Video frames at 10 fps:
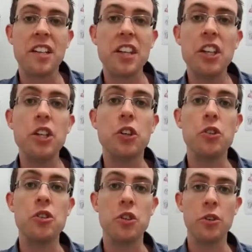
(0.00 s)
that you
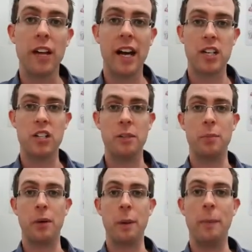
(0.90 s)
can do to actually
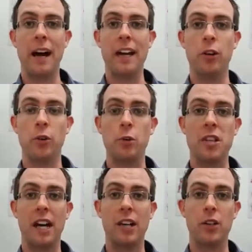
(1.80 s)
bring pain on or
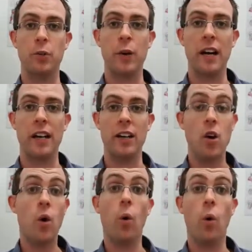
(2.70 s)
take it away
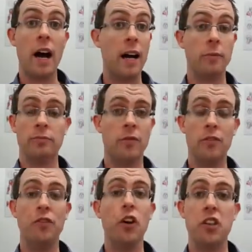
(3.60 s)

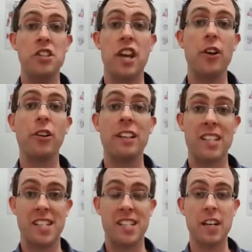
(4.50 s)
voluntarily
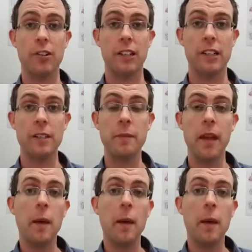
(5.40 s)
necessarily,